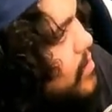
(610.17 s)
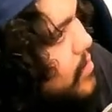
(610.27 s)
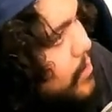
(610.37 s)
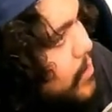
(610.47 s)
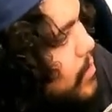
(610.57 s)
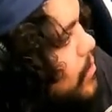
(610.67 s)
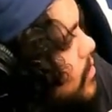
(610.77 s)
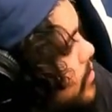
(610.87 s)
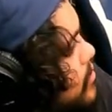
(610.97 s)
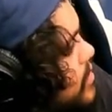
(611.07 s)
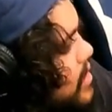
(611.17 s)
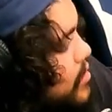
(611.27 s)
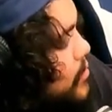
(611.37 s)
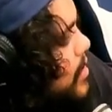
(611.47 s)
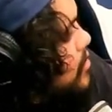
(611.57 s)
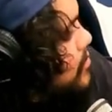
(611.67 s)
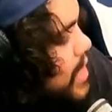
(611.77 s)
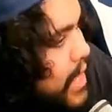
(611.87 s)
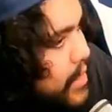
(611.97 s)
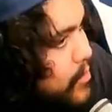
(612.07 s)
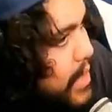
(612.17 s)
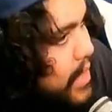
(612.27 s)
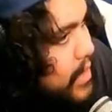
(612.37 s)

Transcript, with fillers: what was the inspiration behind this, man?